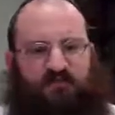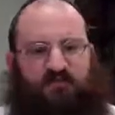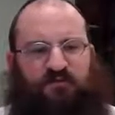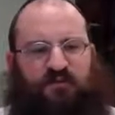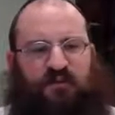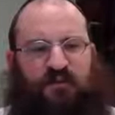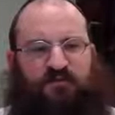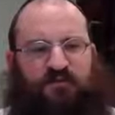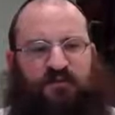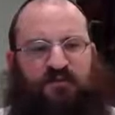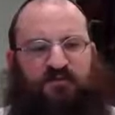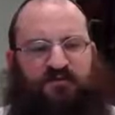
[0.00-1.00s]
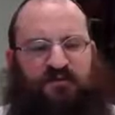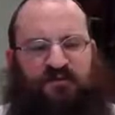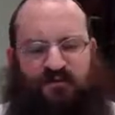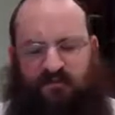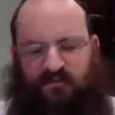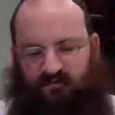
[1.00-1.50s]
You could even
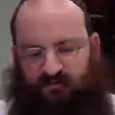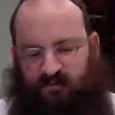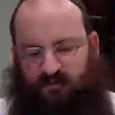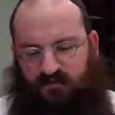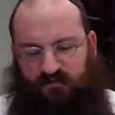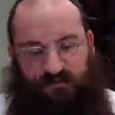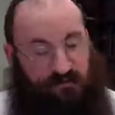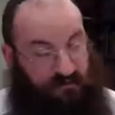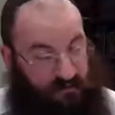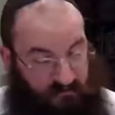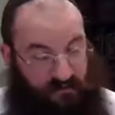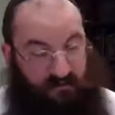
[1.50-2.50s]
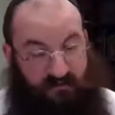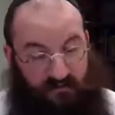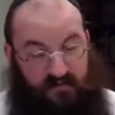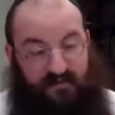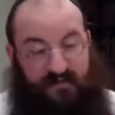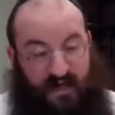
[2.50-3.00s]
convince
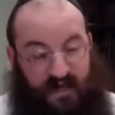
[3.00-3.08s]
the